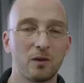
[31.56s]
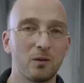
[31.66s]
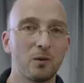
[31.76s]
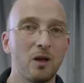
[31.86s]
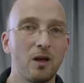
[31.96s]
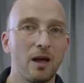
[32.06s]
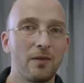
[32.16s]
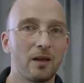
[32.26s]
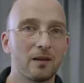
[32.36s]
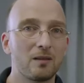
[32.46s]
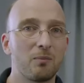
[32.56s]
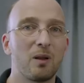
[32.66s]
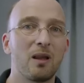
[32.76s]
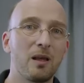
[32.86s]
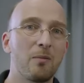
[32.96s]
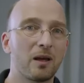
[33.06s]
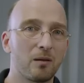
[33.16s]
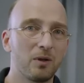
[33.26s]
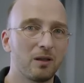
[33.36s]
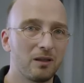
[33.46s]
of you, and that is the playback
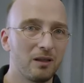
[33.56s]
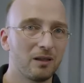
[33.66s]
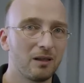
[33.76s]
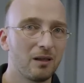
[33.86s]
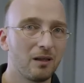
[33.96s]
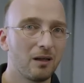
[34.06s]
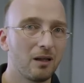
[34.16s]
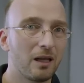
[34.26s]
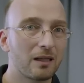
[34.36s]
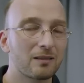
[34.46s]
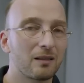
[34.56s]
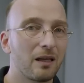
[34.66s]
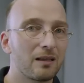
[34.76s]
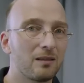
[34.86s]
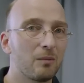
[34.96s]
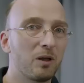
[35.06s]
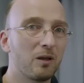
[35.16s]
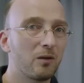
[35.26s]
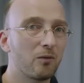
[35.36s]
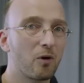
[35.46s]
ability. Alexa has the
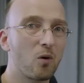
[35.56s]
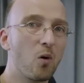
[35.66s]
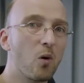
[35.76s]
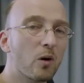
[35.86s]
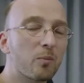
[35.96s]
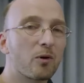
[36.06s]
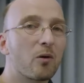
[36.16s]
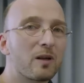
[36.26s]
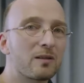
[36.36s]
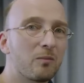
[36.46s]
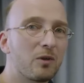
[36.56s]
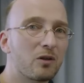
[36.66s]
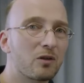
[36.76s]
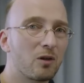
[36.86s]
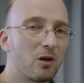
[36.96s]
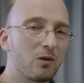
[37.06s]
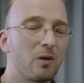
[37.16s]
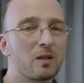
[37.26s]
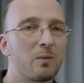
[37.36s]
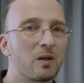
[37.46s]
ability to record ProRes images onto
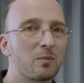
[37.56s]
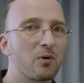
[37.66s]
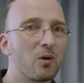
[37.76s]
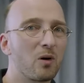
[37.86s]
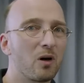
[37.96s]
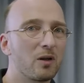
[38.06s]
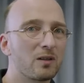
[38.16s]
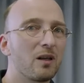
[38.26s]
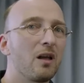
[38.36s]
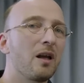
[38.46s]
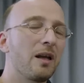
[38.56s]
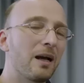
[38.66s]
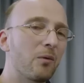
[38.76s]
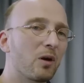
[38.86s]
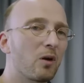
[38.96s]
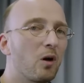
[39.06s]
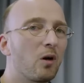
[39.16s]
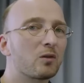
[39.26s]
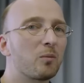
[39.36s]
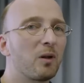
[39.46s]
SPS Pro cards. Now we can
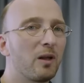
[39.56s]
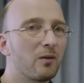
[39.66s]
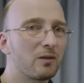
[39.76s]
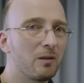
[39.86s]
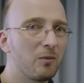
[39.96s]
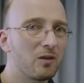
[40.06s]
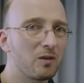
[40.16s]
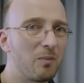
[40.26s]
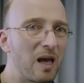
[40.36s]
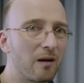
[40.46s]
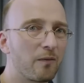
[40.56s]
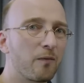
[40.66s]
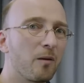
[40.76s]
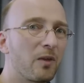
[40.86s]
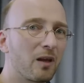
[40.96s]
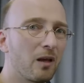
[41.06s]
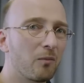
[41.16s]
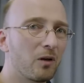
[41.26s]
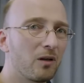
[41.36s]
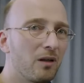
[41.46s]
also play those images back from the
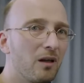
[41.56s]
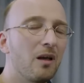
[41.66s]
camera.